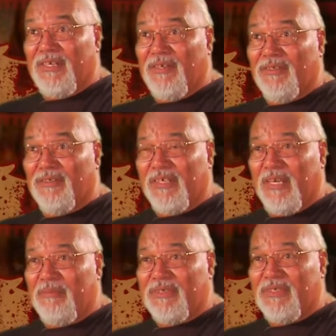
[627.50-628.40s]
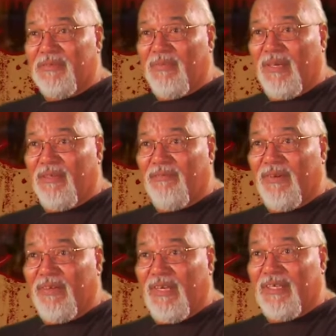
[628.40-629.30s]
stereotypes just by the
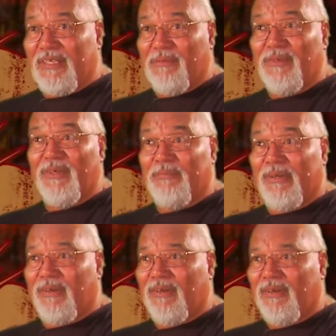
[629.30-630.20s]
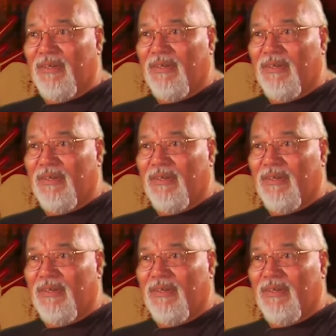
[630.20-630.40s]
very act that we're up here.